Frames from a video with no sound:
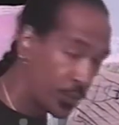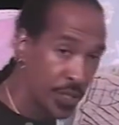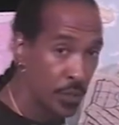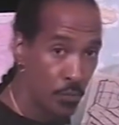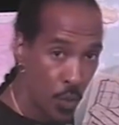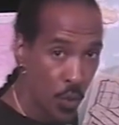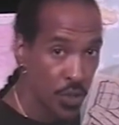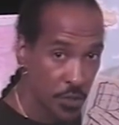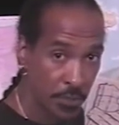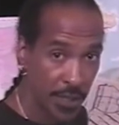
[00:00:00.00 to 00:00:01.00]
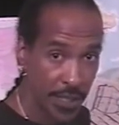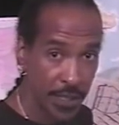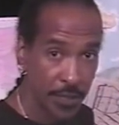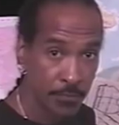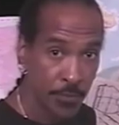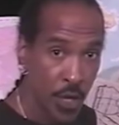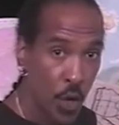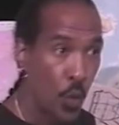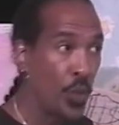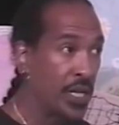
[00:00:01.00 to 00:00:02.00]
that the Moors played,
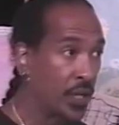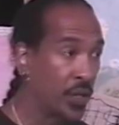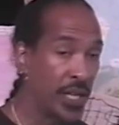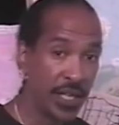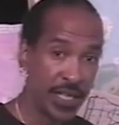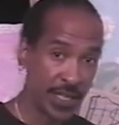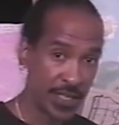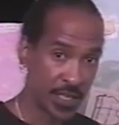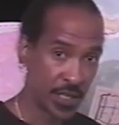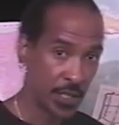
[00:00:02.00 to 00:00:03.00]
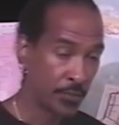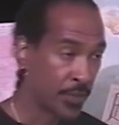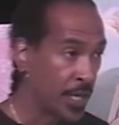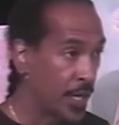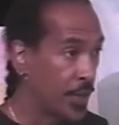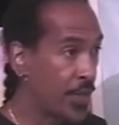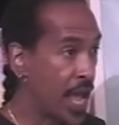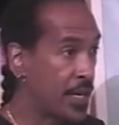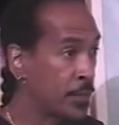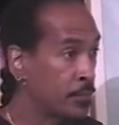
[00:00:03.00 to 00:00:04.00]
we clearly can see
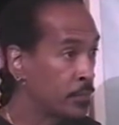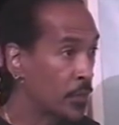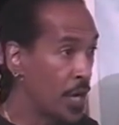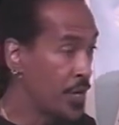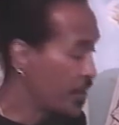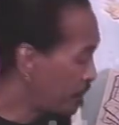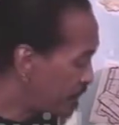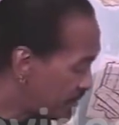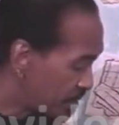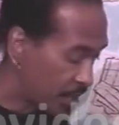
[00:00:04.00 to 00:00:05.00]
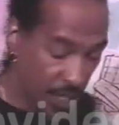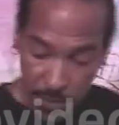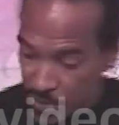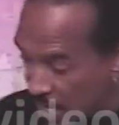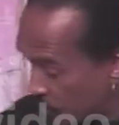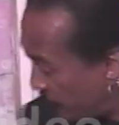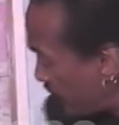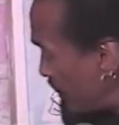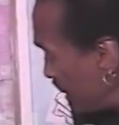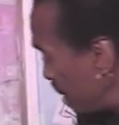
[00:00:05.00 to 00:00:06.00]
that another piece that comes out
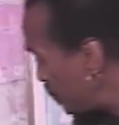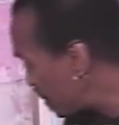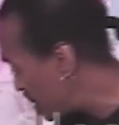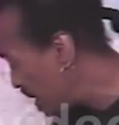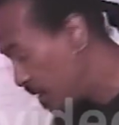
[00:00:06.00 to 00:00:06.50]
very interesting